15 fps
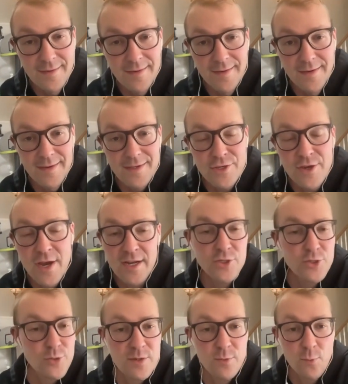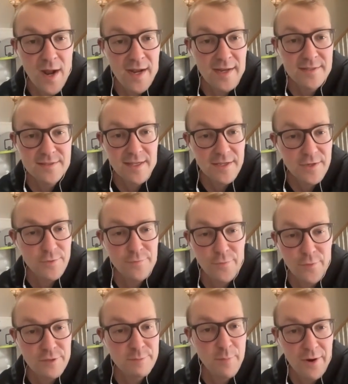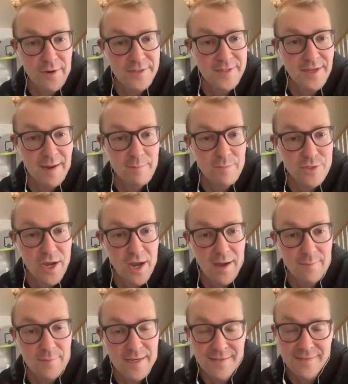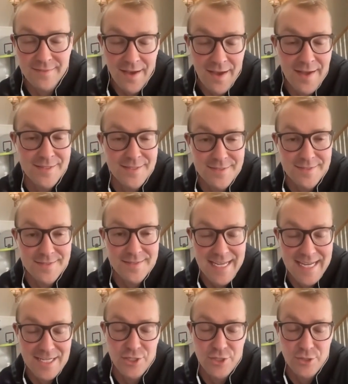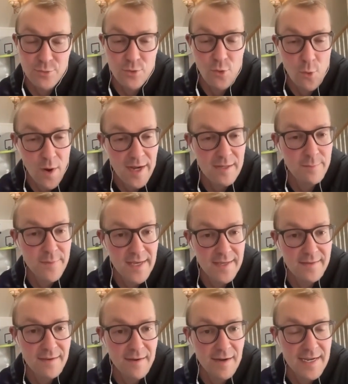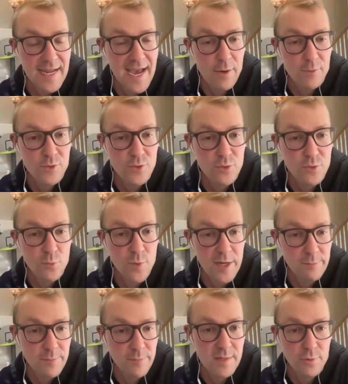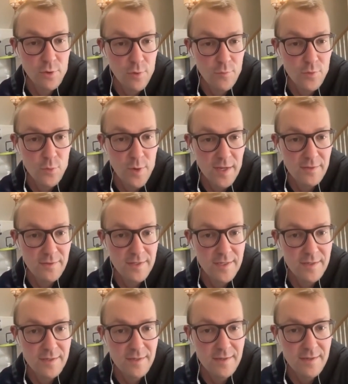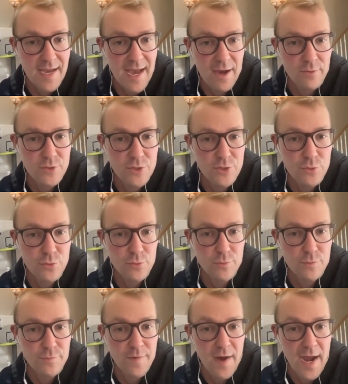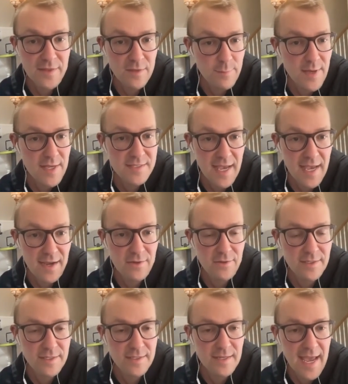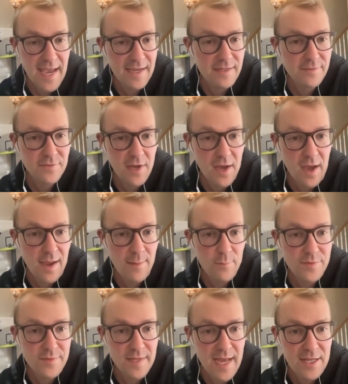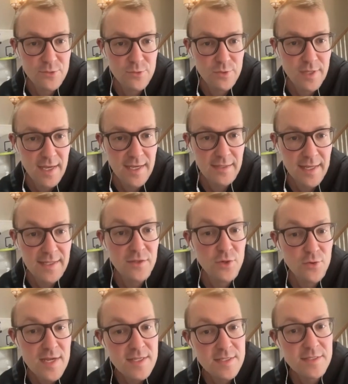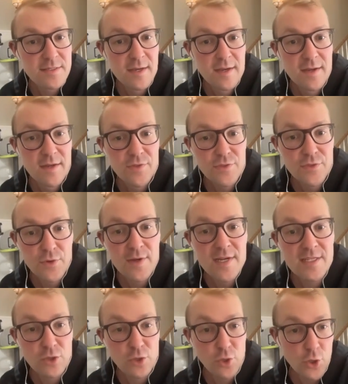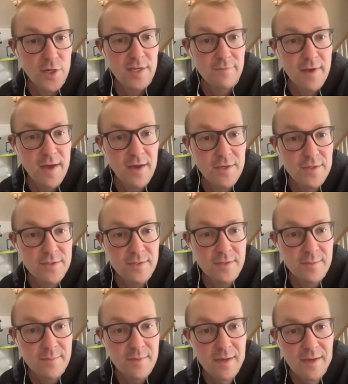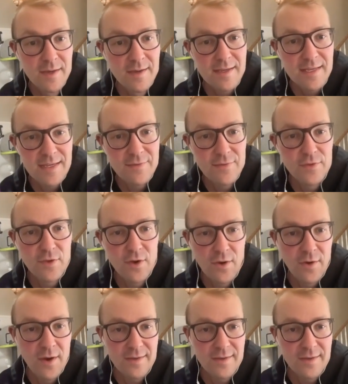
you got to treat weddings like your first part-time job. It does teach you quite a bit on how to win people over quickly, how to find the best angle in negative time with natural light. Like there is learning value to them, even though